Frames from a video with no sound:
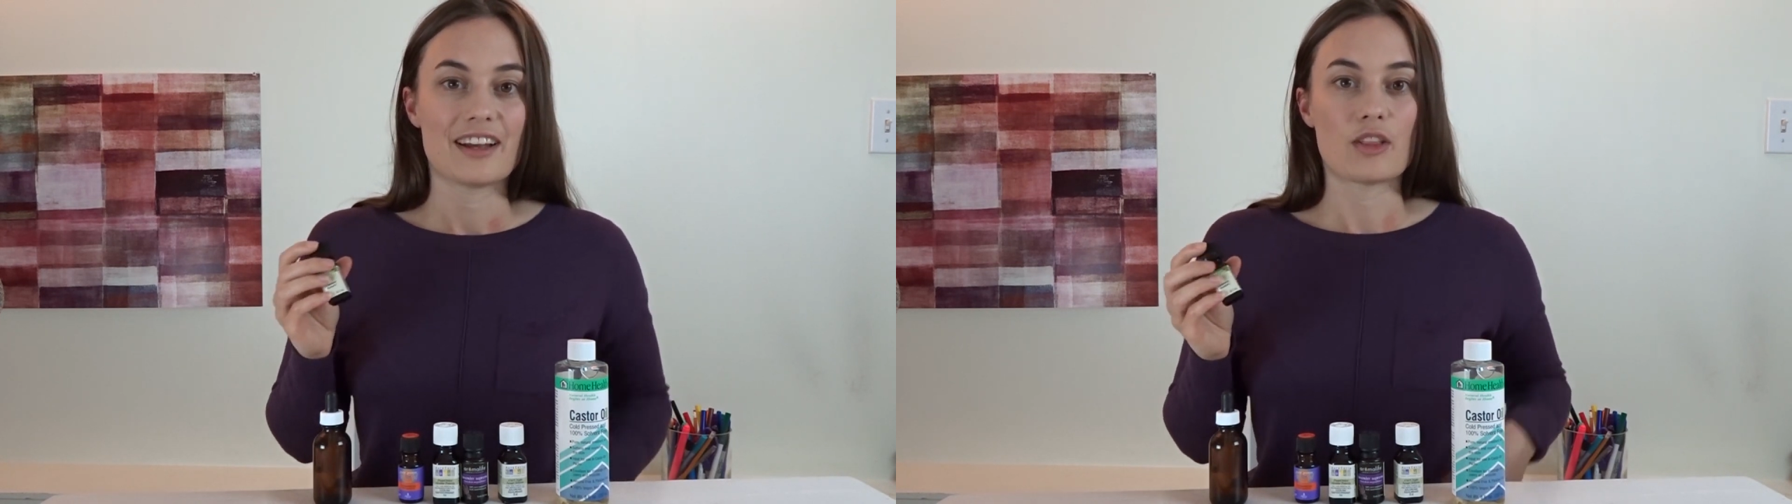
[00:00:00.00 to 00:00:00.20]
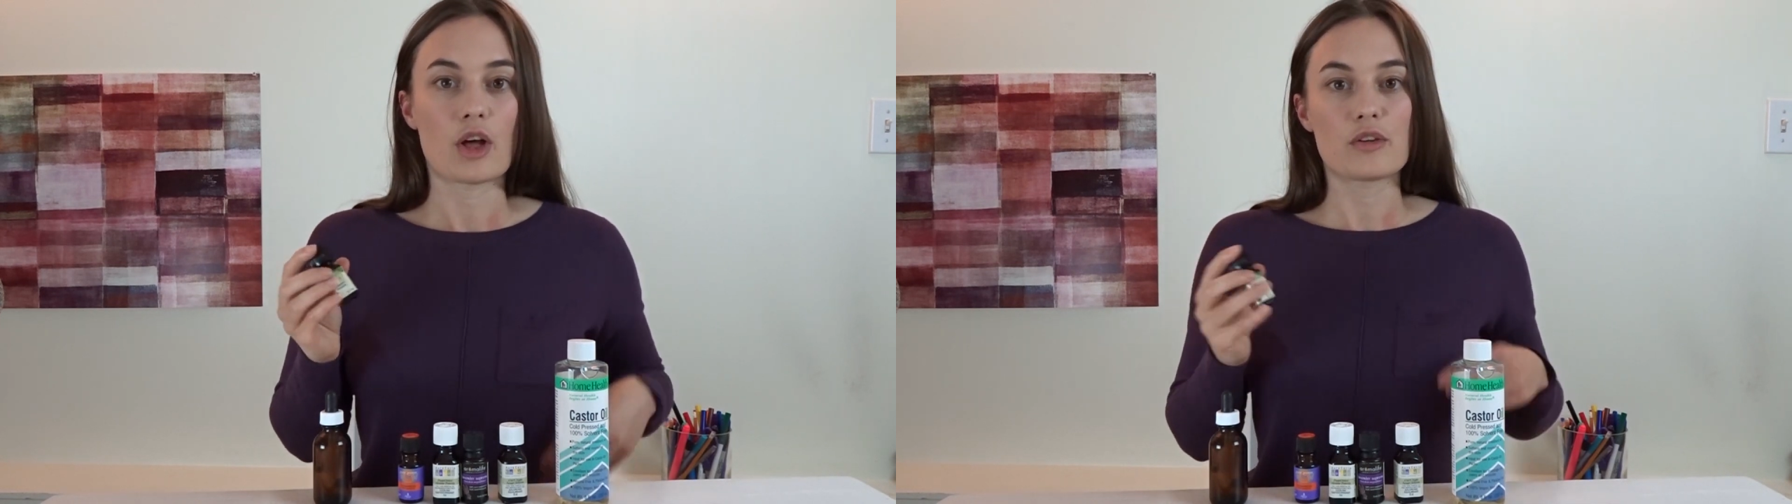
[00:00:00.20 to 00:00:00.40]

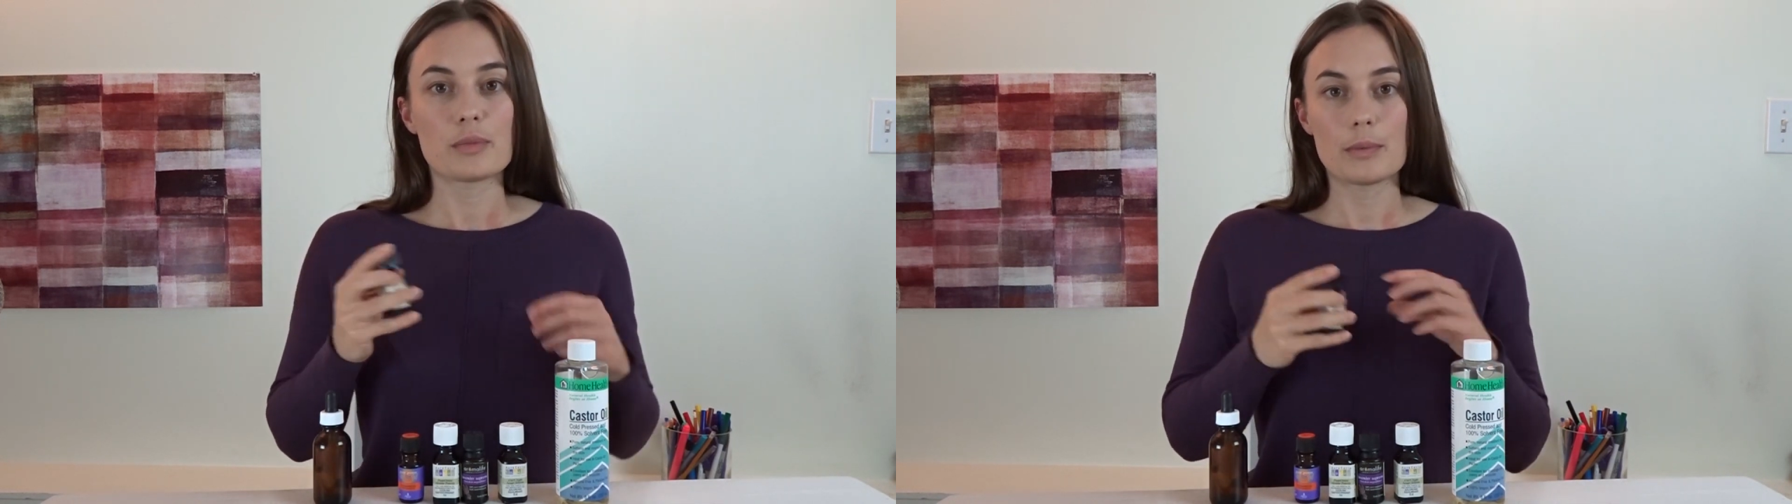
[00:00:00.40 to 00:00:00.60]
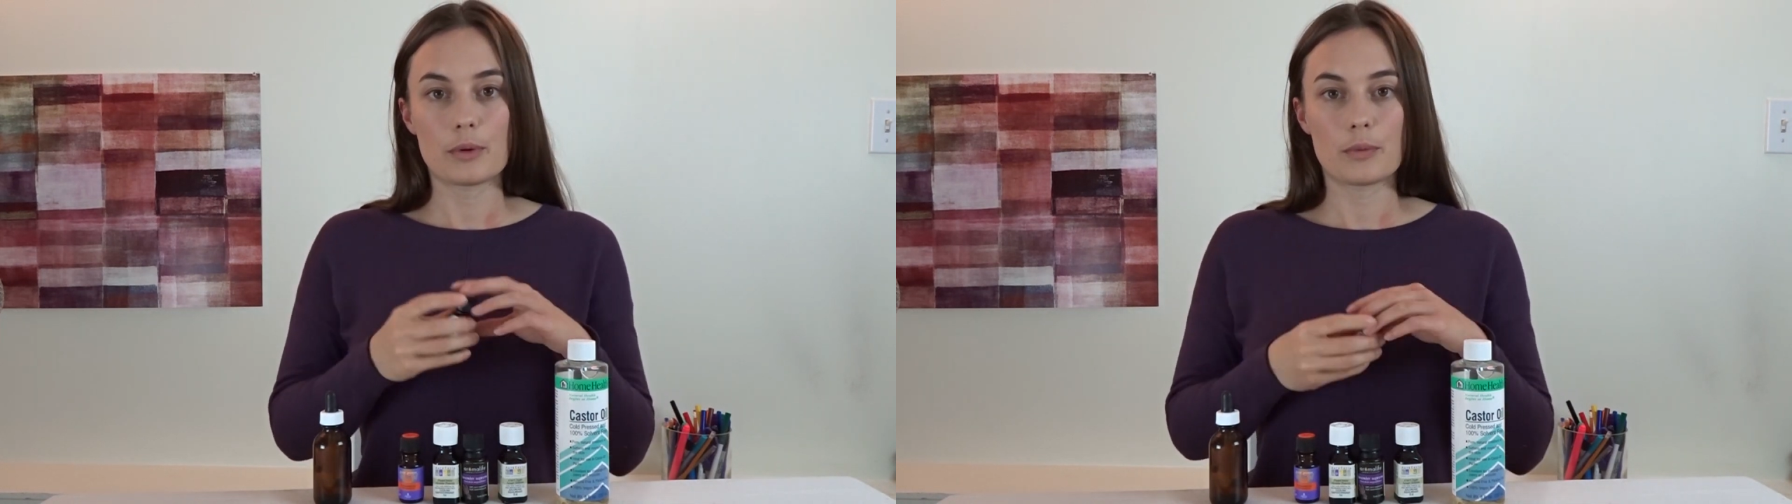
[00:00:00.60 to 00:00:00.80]
a lot of
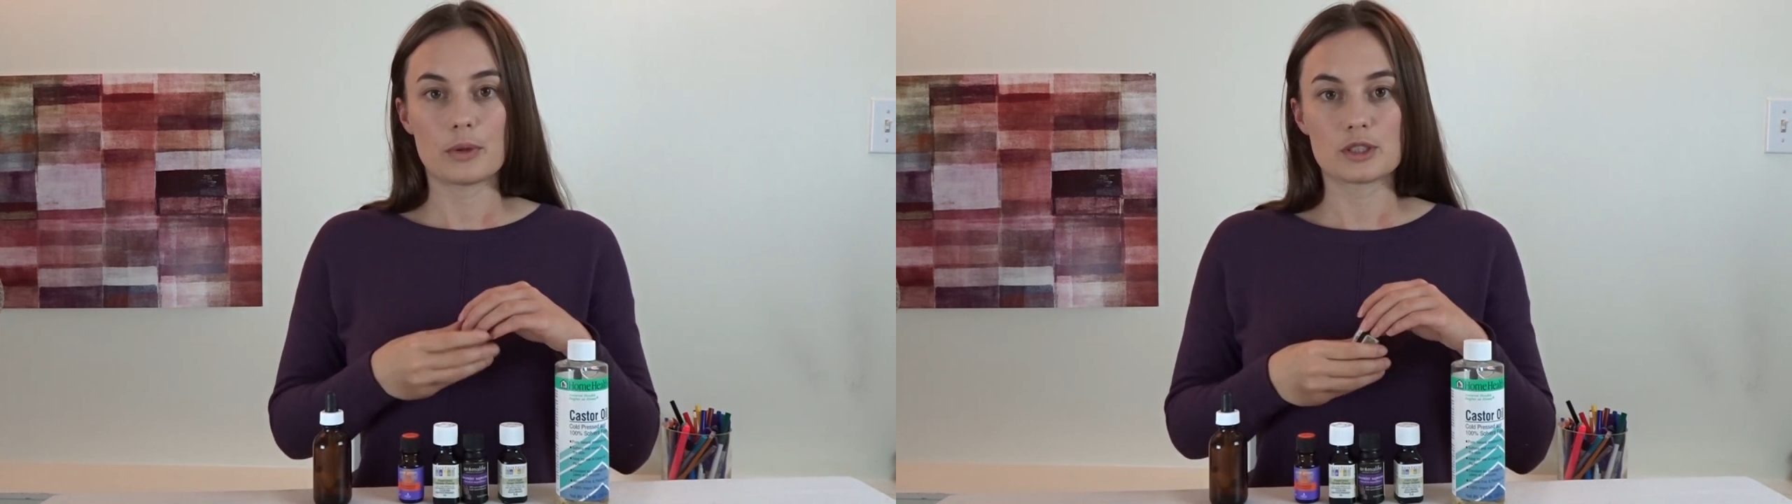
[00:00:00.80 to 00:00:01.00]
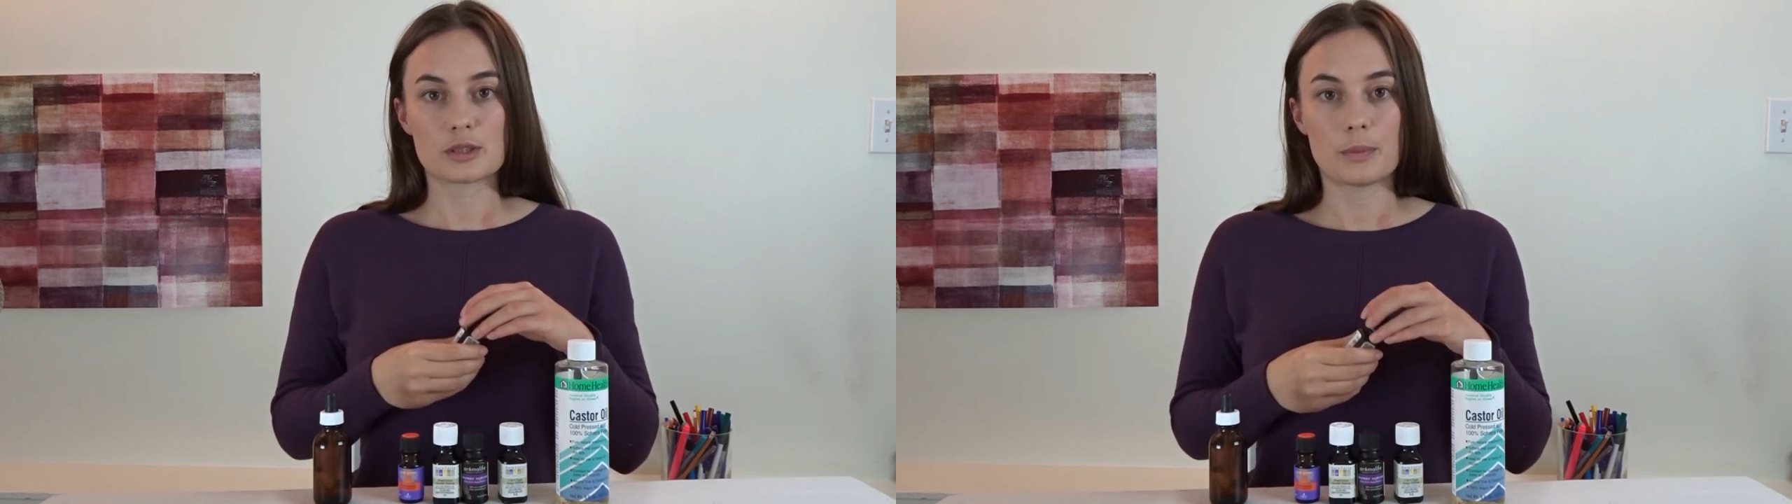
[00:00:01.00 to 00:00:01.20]
people
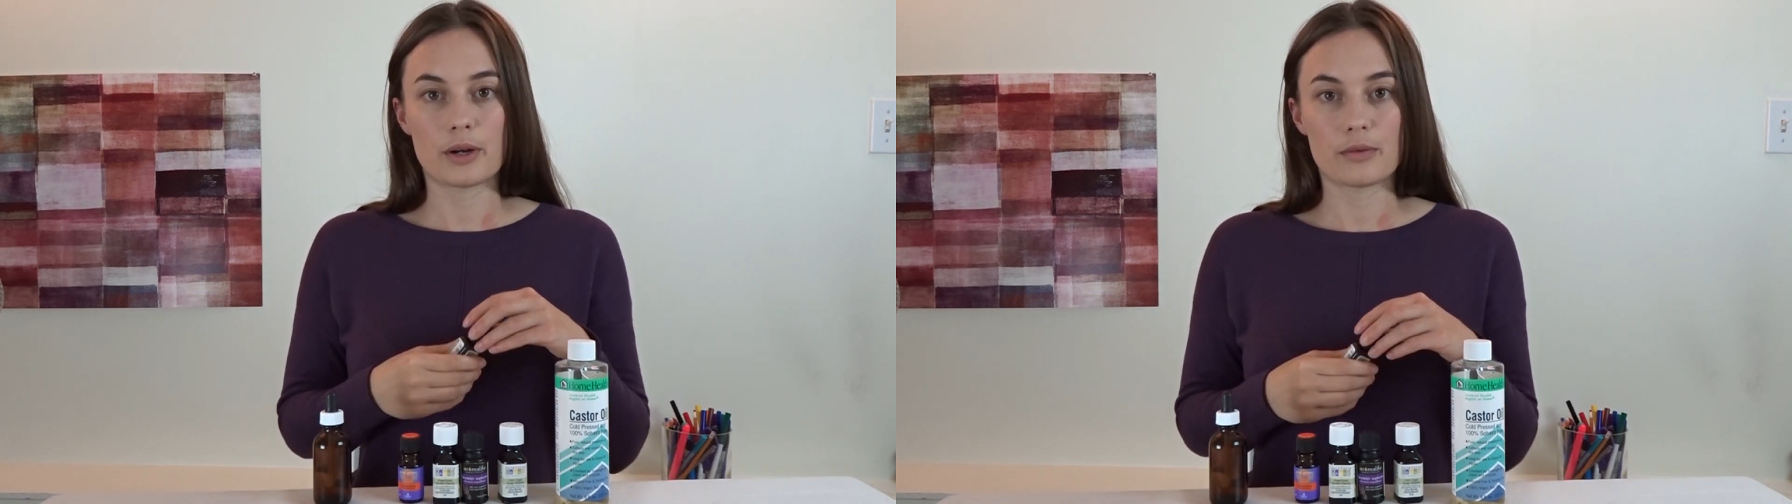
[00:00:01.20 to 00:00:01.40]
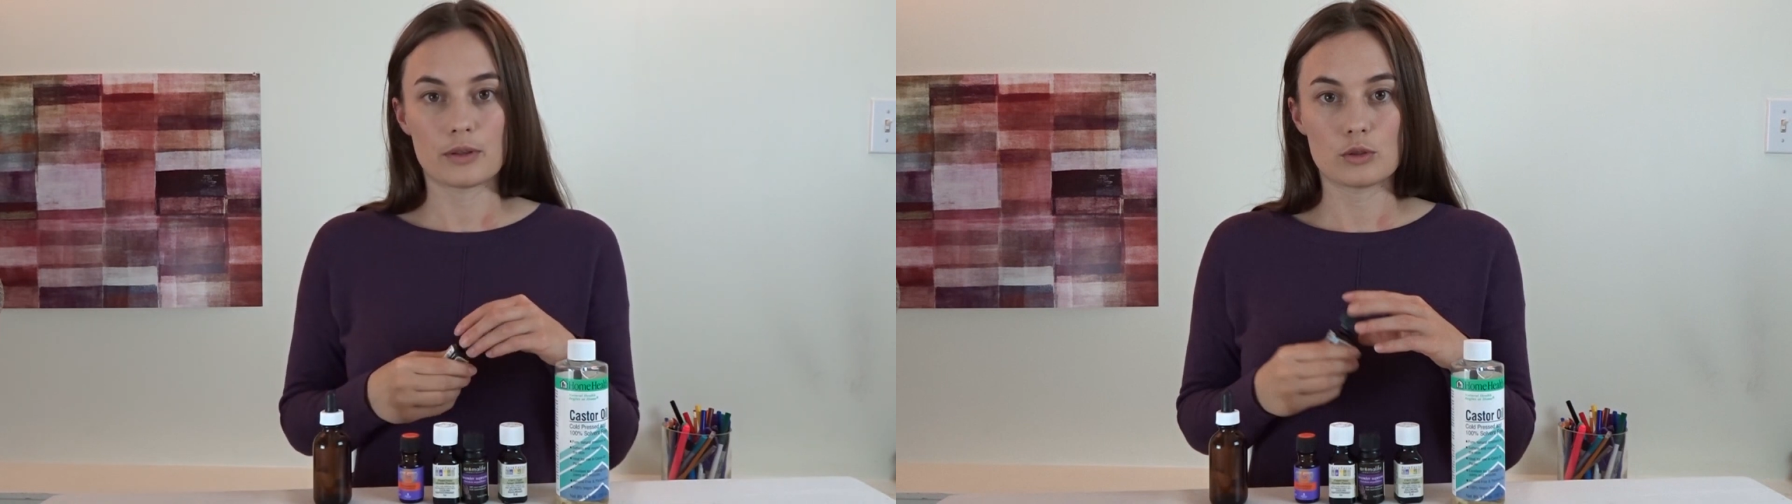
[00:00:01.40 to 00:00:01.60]
will just
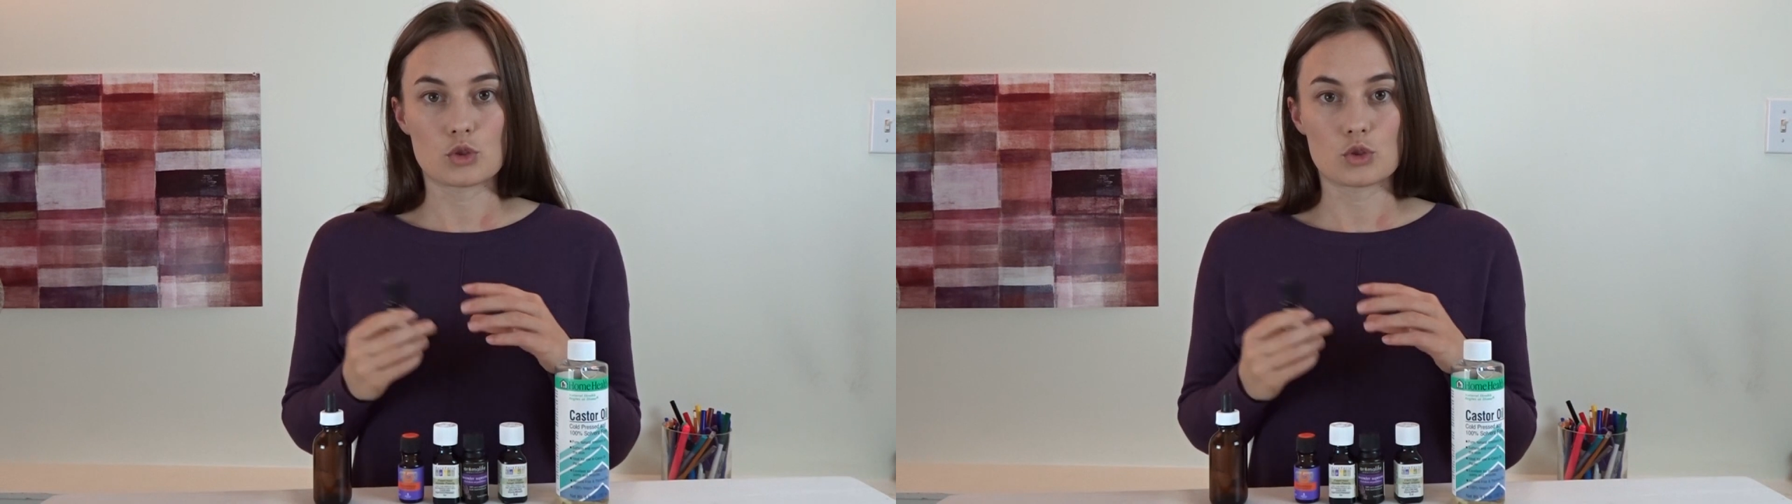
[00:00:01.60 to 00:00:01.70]
put a few